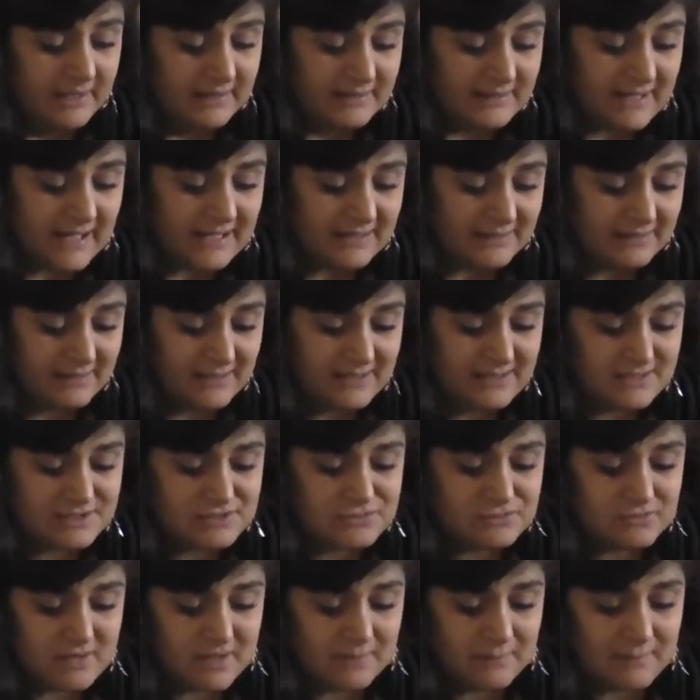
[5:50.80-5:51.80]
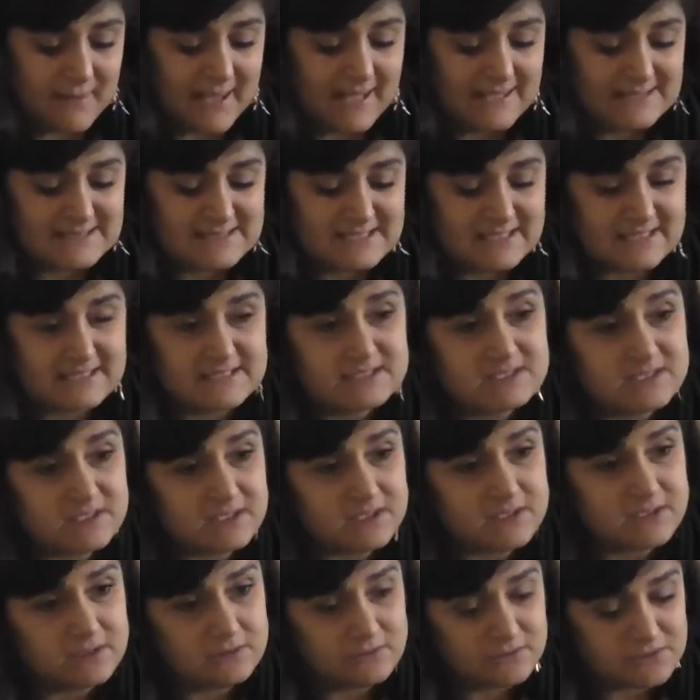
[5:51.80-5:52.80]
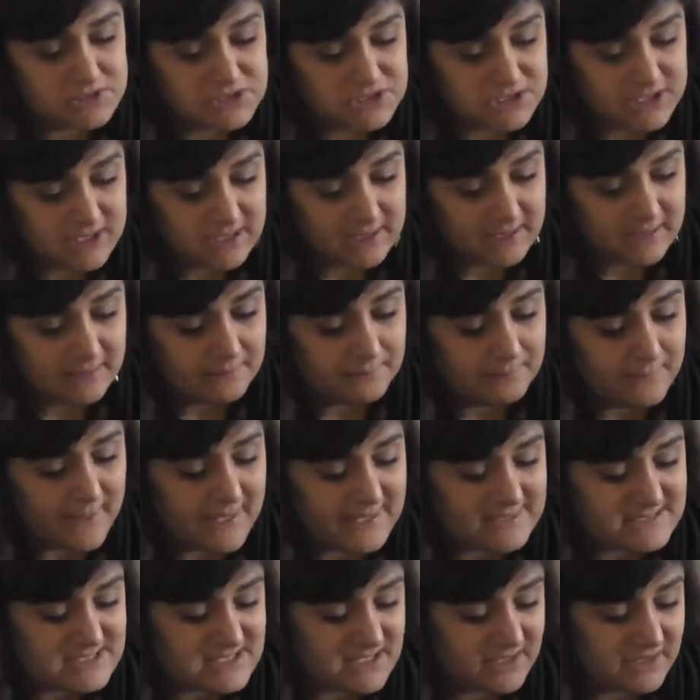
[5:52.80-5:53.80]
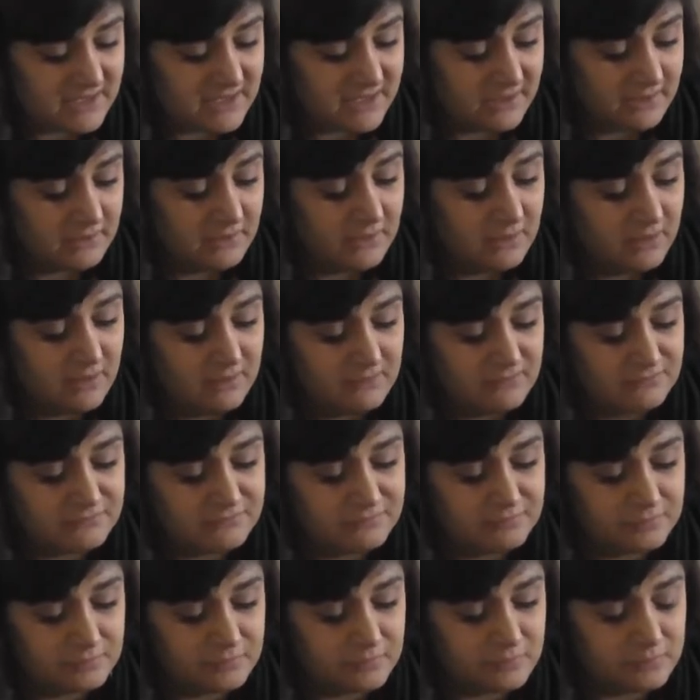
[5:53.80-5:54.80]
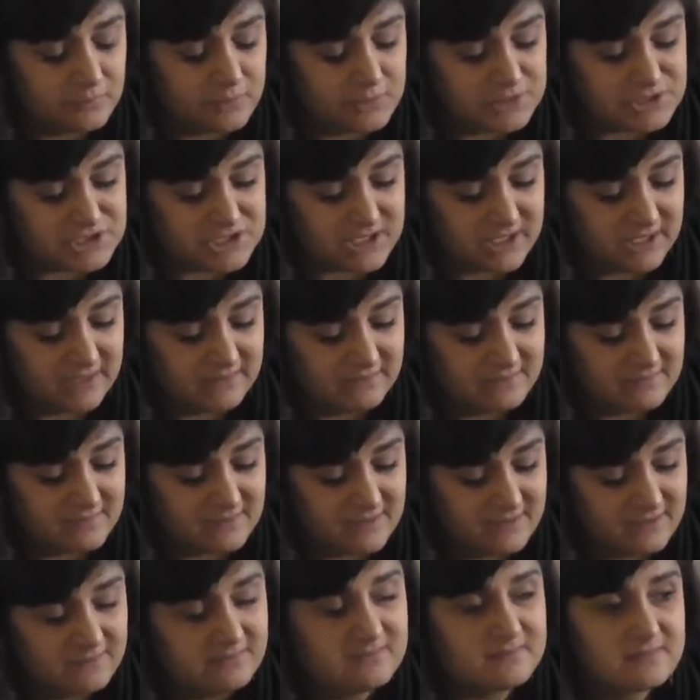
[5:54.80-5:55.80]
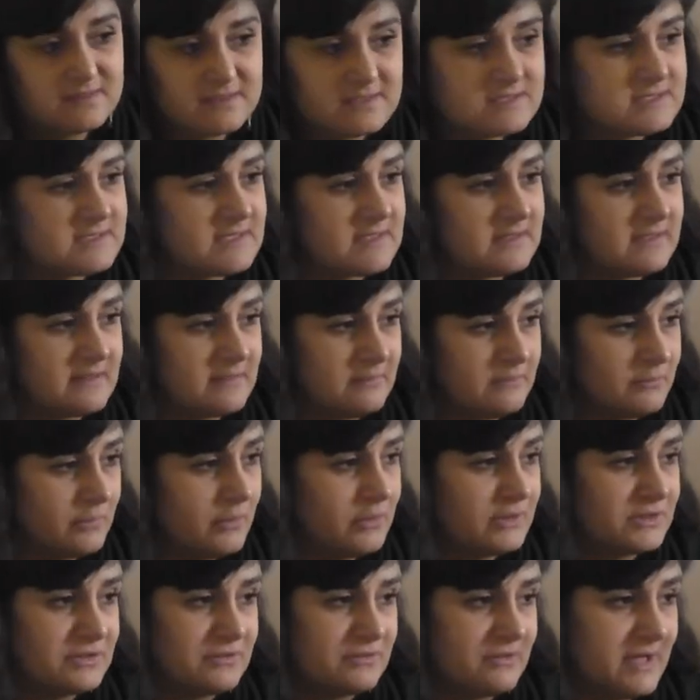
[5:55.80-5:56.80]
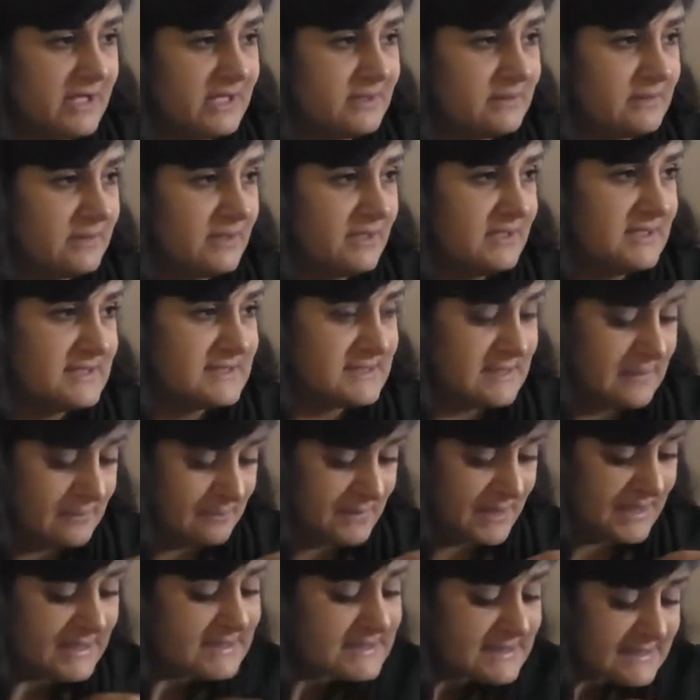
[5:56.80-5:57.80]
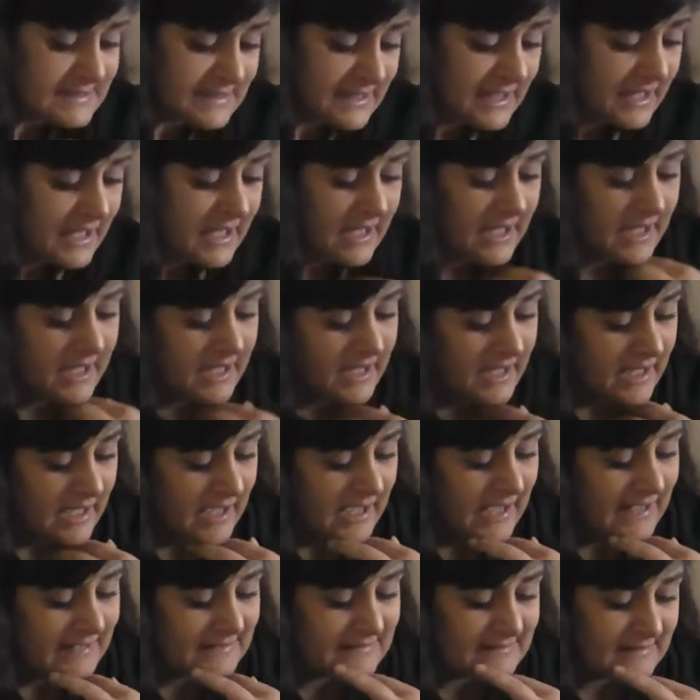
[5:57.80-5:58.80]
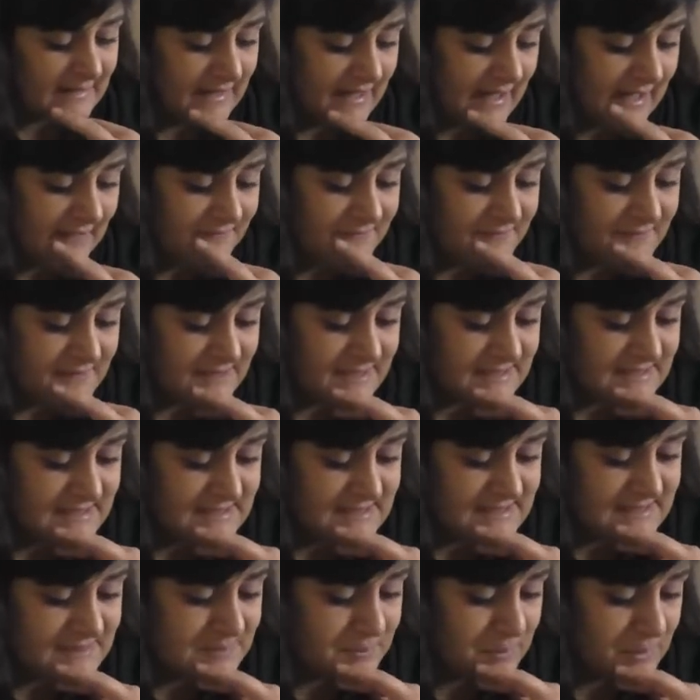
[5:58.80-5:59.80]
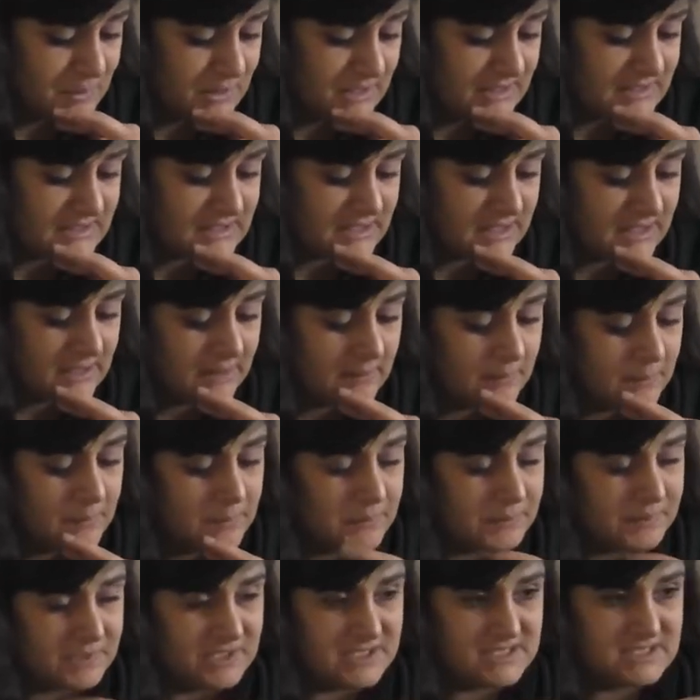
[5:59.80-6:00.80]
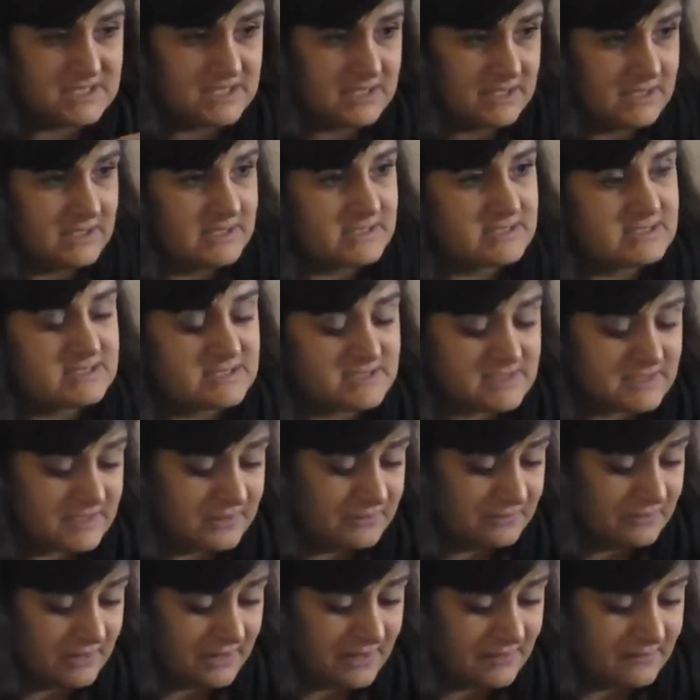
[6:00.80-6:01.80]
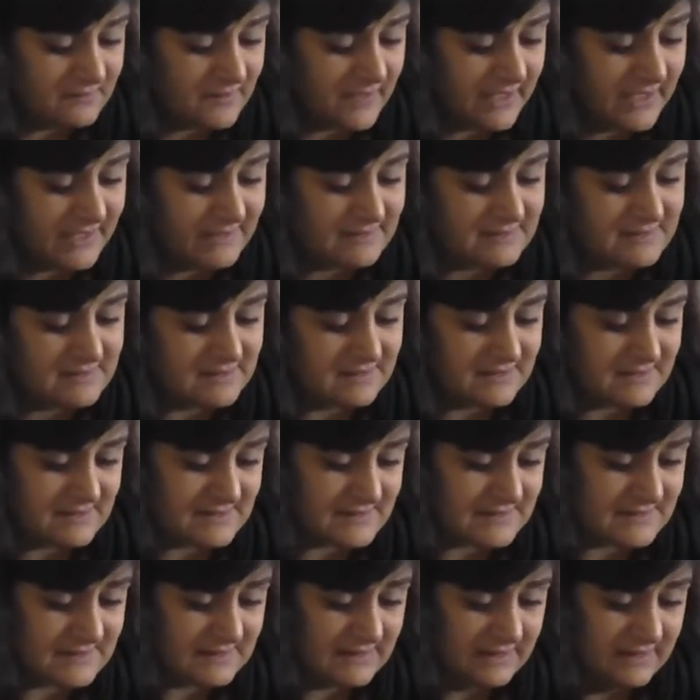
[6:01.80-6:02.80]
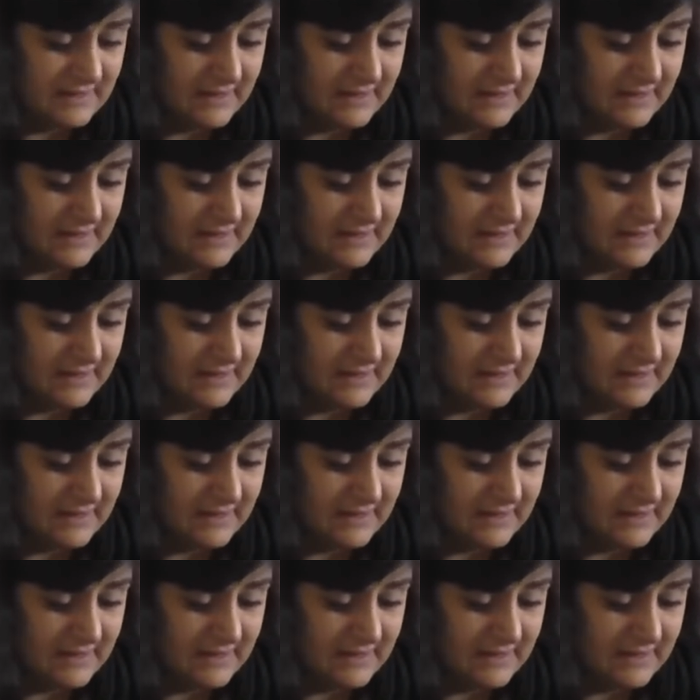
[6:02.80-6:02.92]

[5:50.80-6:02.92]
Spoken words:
That led to a mass execution and massacre of Mujahideen, the moderate Islamists, and the leftist political prisoners during the 80s.